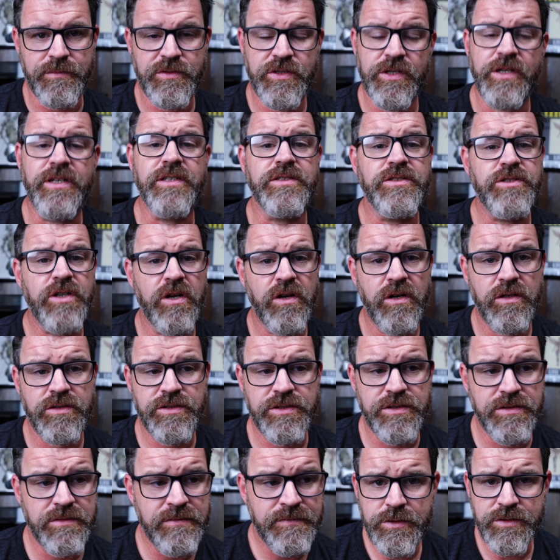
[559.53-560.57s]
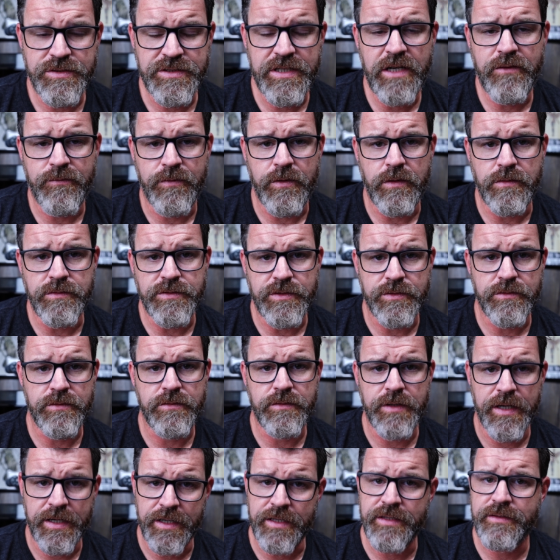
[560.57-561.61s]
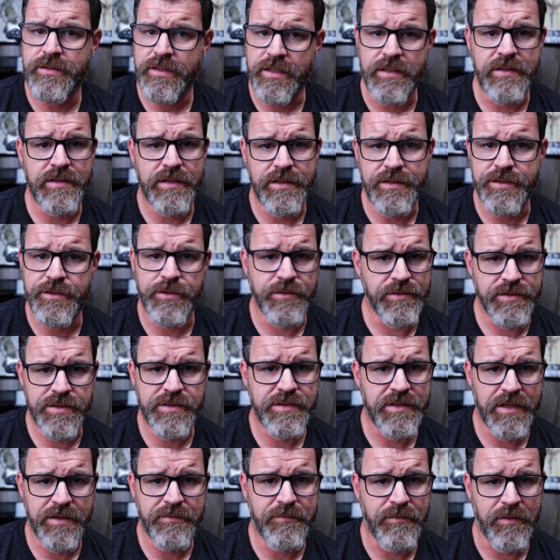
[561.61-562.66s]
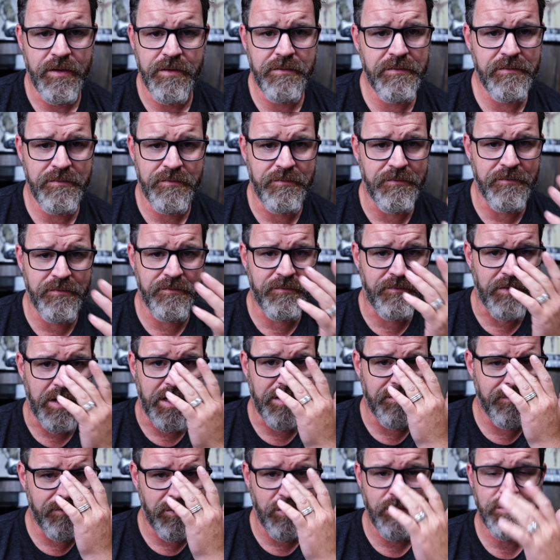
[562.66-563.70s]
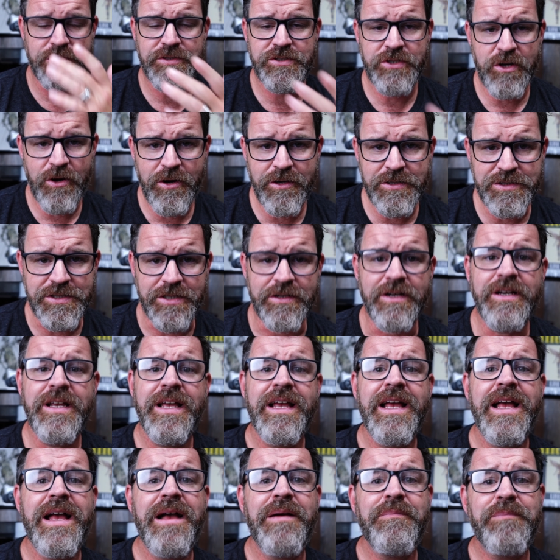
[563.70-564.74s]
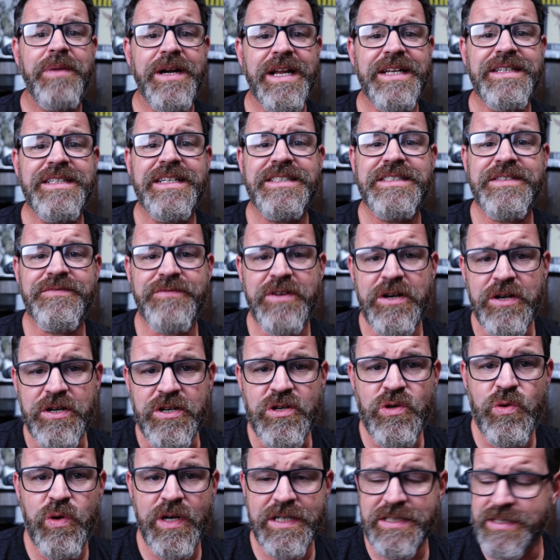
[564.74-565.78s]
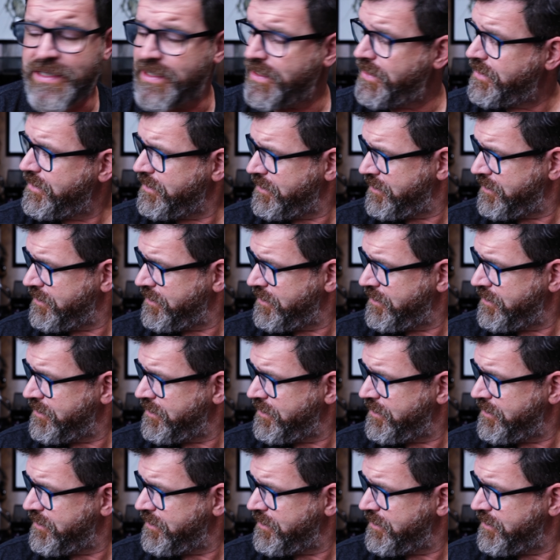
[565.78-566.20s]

So you can charge your cell phones or anything that uses a 5 volt charger, but it does it very quickly.